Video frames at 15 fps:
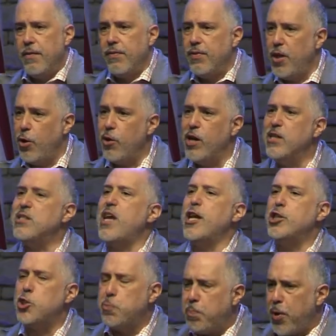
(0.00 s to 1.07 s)
There is a
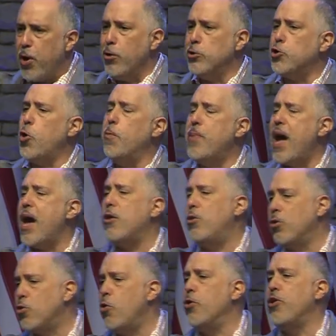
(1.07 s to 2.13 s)
spiritual
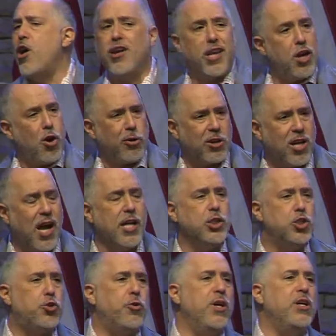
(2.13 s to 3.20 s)
battle going on in our
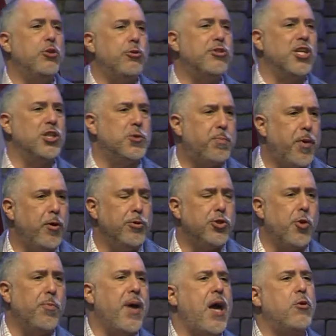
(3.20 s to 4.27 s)
country. There's a
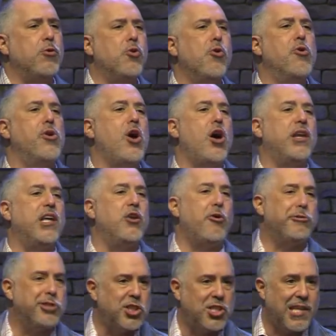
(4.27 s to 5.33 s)
spiritual battle going on in
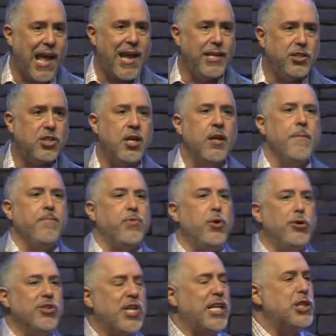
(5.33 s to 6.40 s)
our state.
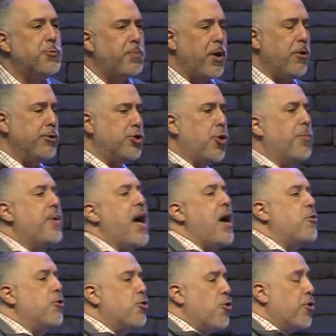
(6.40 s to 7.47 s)
There is a spiritual
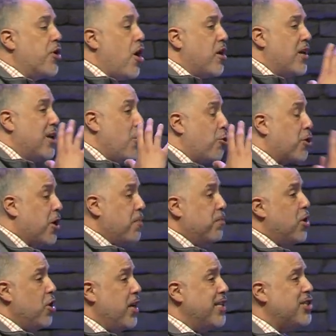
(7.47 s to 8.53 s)
battle going on in our
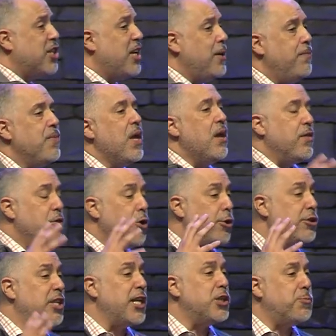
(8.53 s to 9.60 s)
community. There
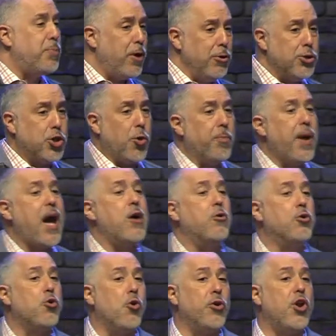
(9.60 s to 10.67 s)
is a spiritual battle
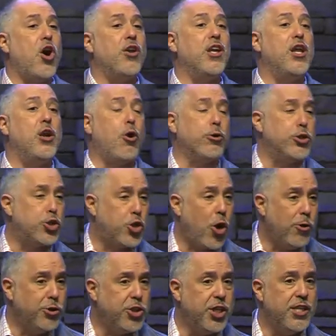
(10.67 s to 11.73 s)
going on in our
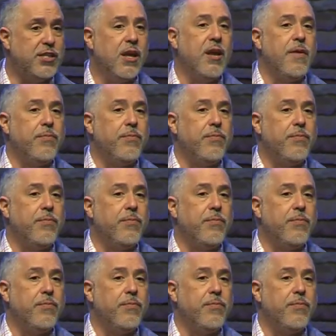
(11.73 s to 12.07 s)
churches.